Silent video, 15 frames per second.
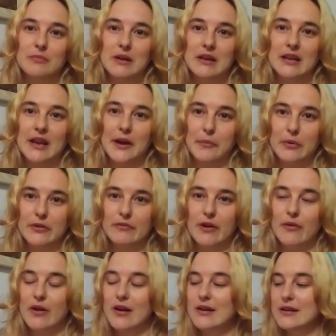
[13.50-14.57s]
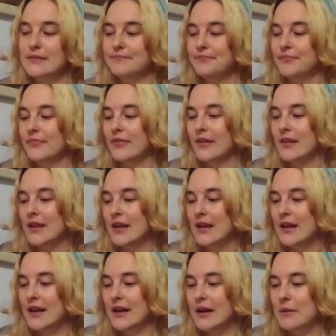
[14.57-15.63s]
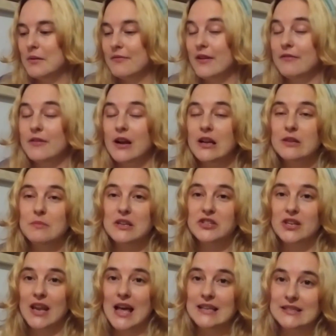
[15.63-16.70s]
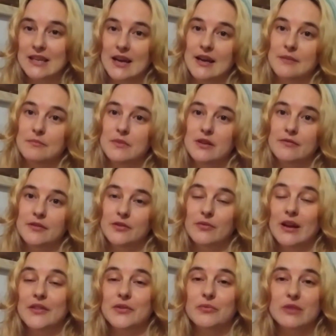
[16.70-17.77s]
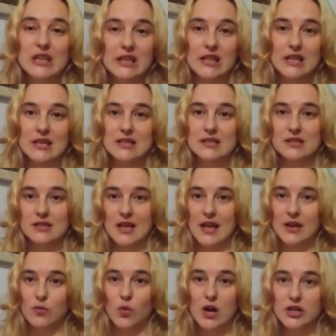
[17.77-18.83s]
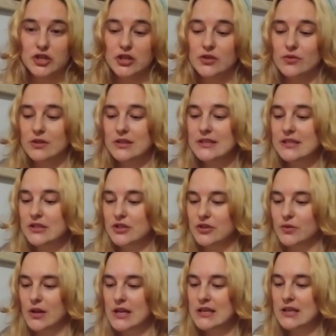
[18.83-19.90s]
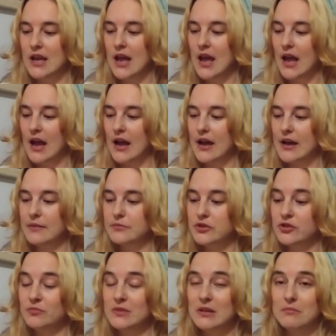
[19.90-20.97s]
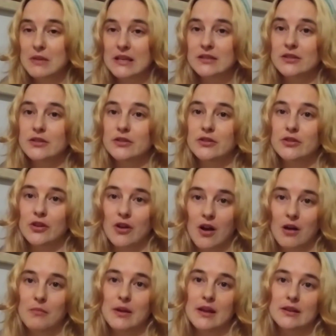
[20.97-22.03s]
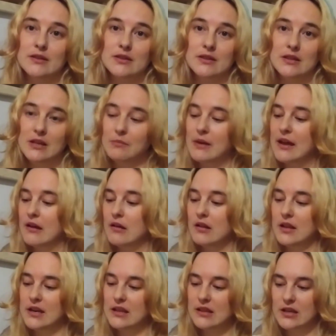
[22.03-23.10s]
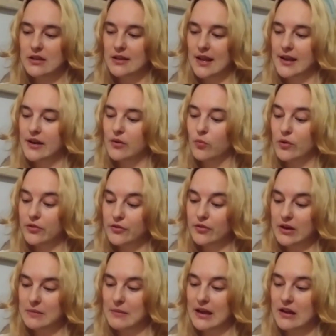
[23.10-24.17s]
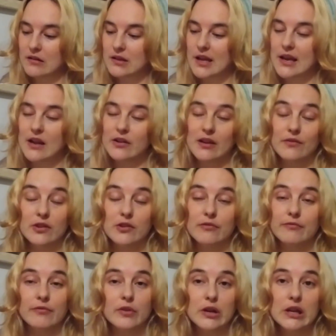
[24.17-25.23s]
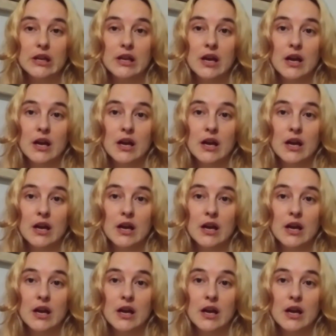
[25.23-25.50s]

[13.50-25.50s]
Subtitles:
by Cameron Roark. If I forgot to mention last time, if you'd rather read this than watch it or listen to it, shoot me a message, a comment, an email, anything you'd like with your email, and I'll give you the free